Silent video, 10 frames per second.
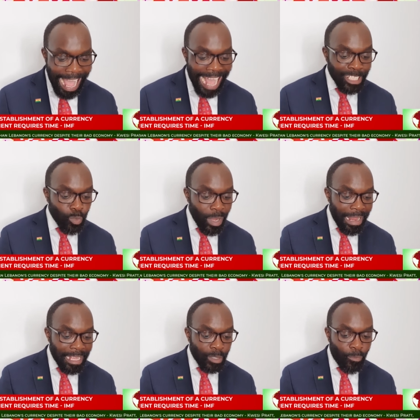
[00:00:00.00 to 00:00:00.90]
as
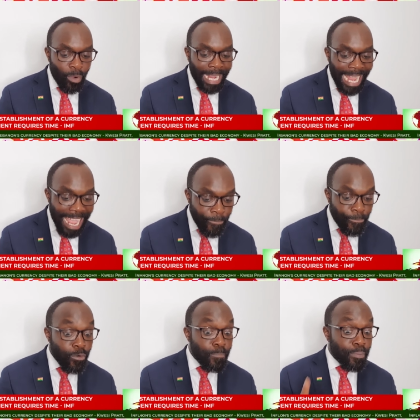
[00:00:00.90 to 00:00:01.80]
well as for
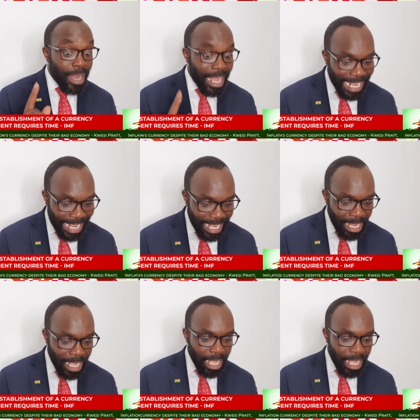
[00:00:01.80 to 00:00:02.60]
careful planning